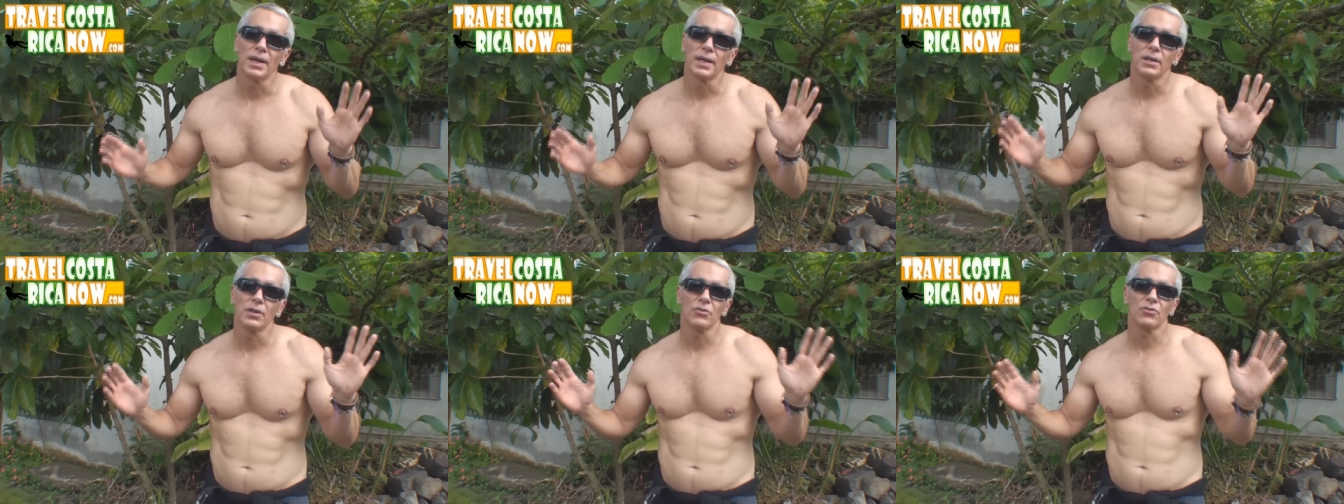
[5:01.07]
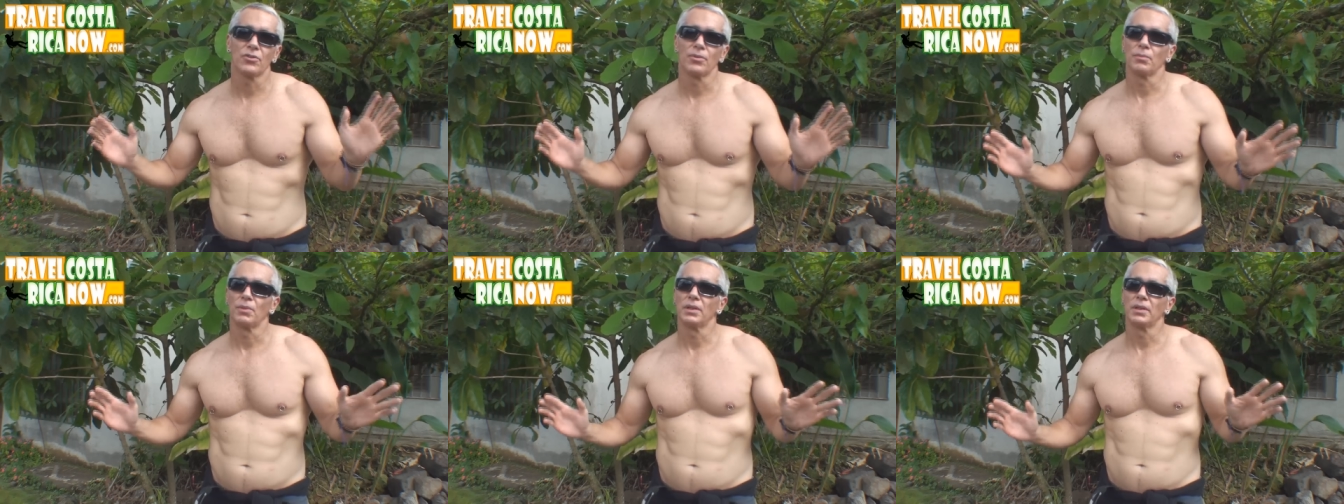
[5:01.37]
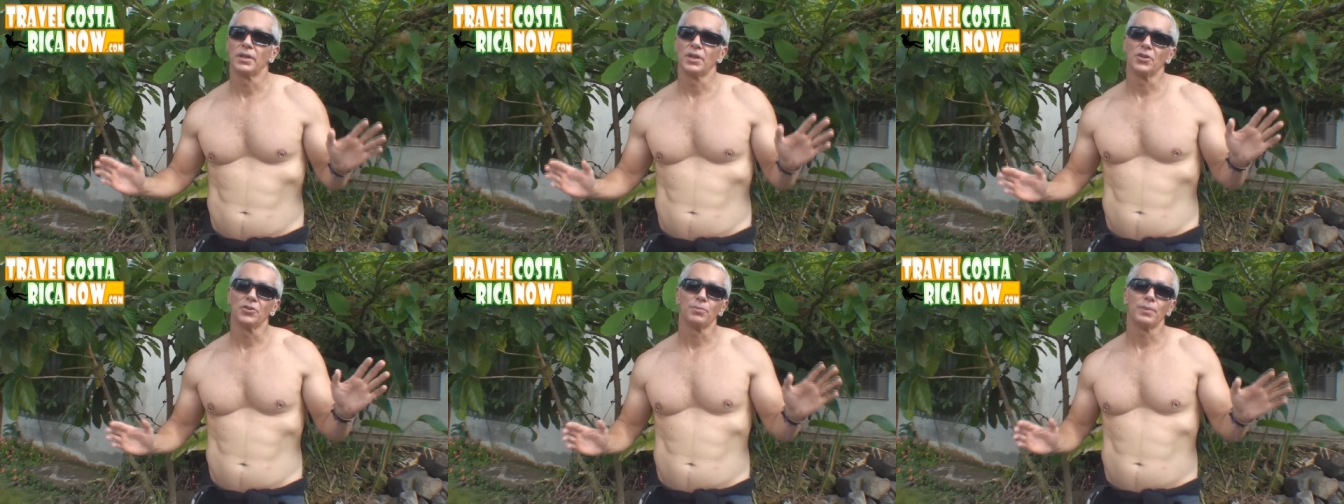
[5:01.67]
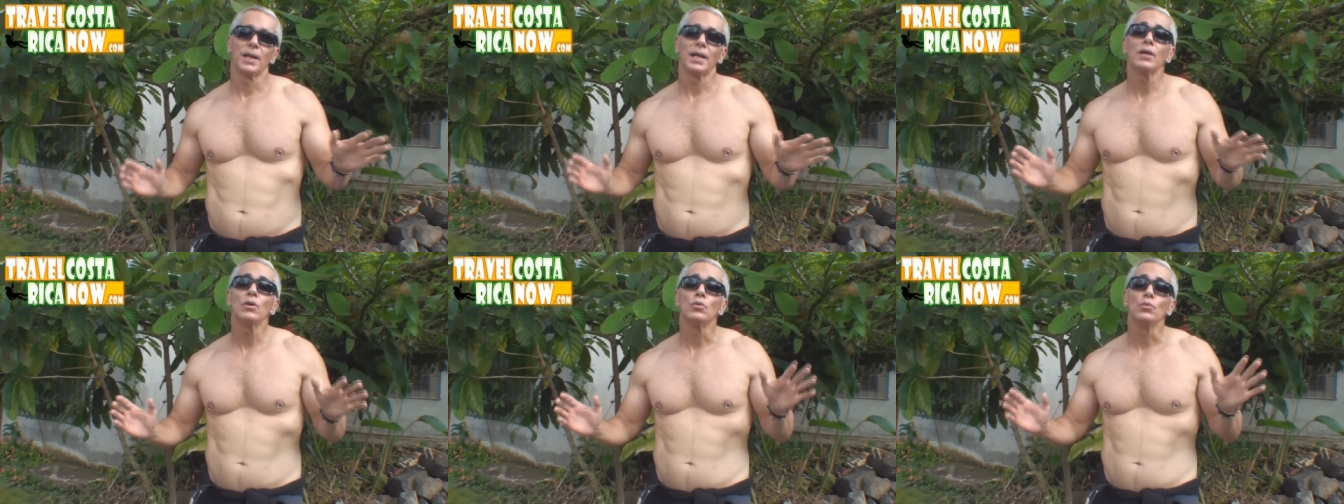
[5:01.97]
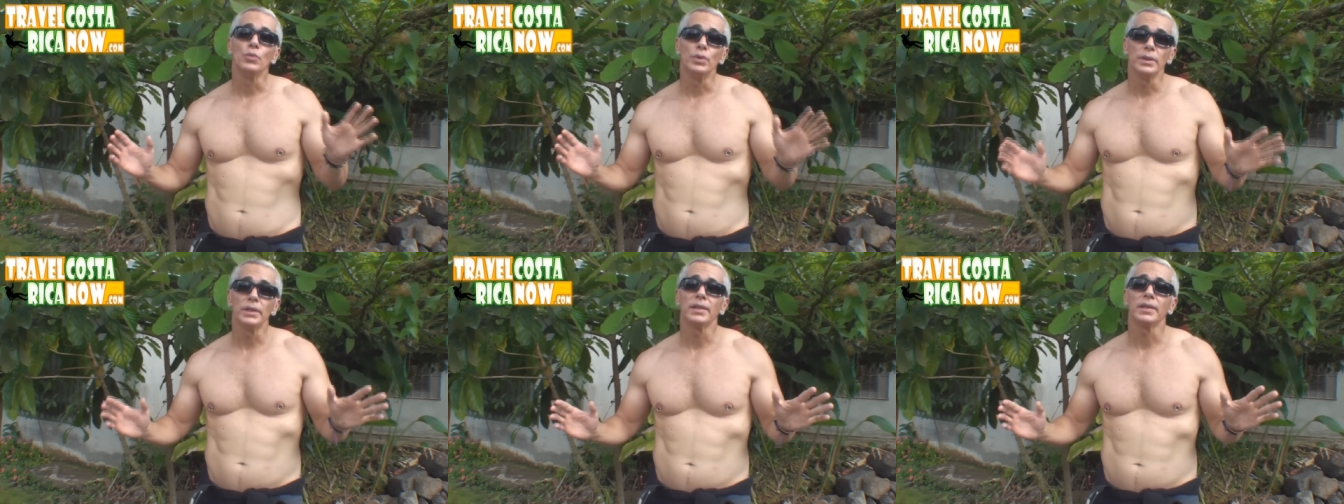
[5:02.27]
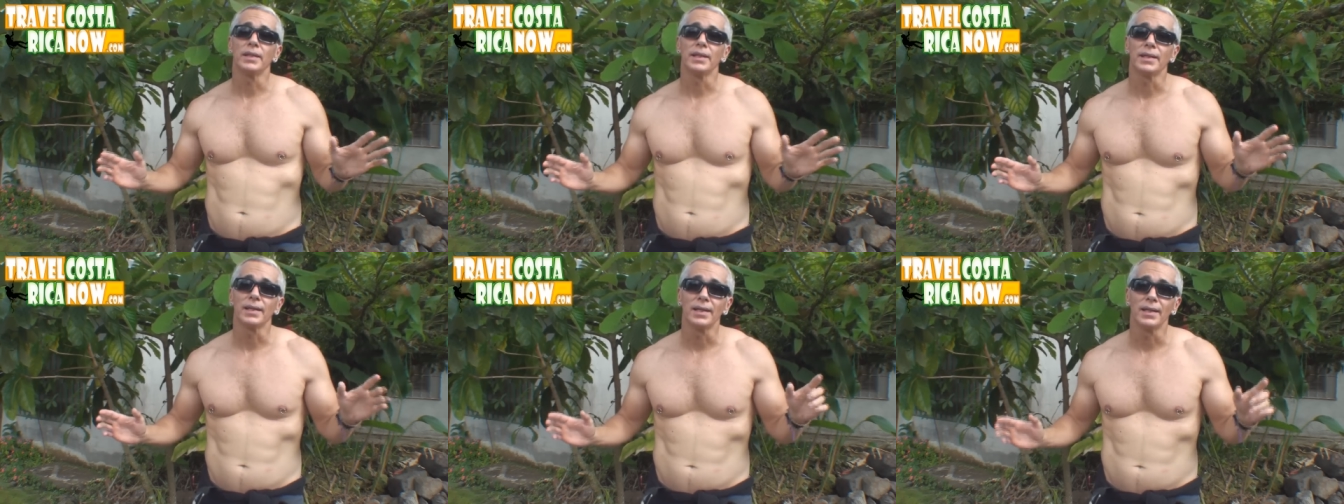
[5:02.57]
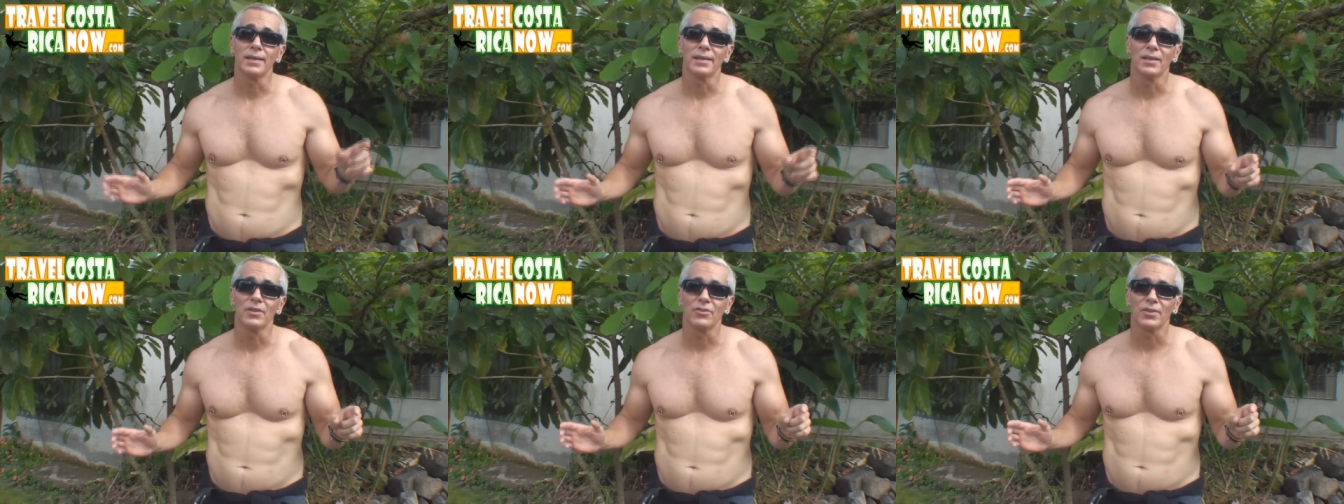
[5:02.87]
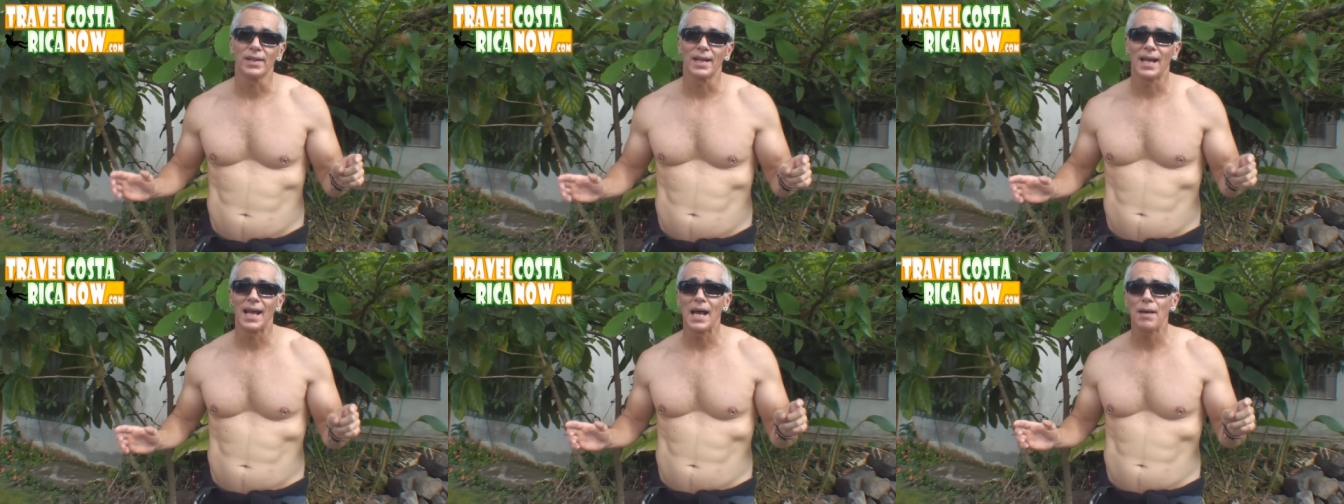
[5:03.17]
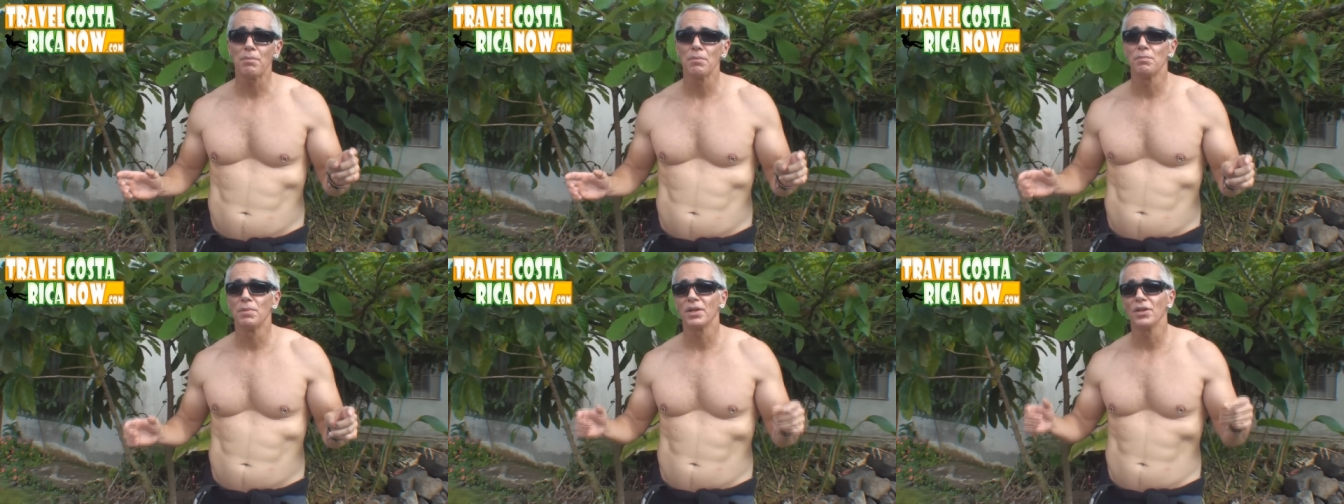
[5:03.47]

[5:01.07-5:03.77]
might get some glares, but I don't really think anything's going to happen.